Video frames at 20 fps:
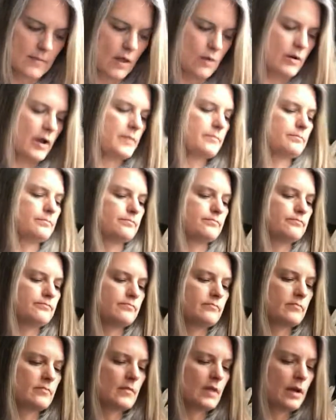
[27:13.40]
Okay,
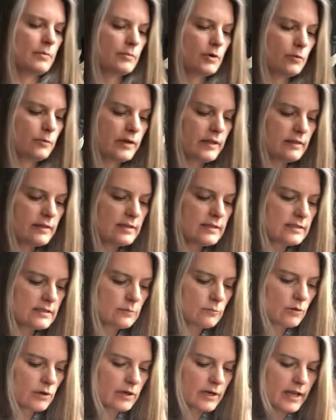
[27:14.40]
I'm going to read this
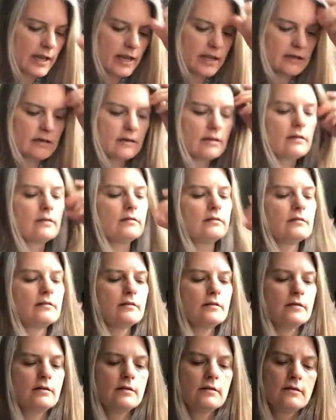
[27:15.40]
and we're going to end.
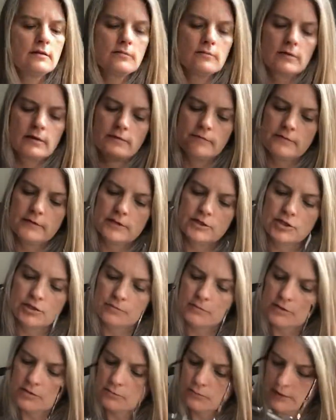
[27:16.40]
I'm going to finish
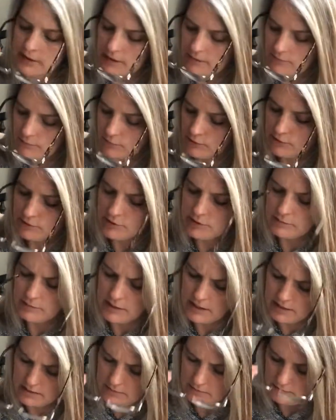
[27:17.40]
up this reading for you,
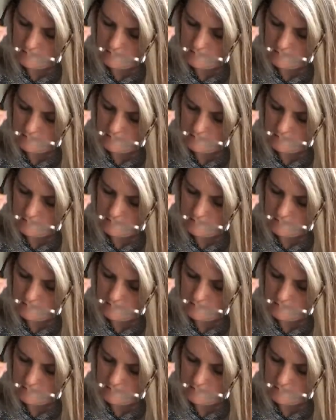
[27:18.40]
Gemini.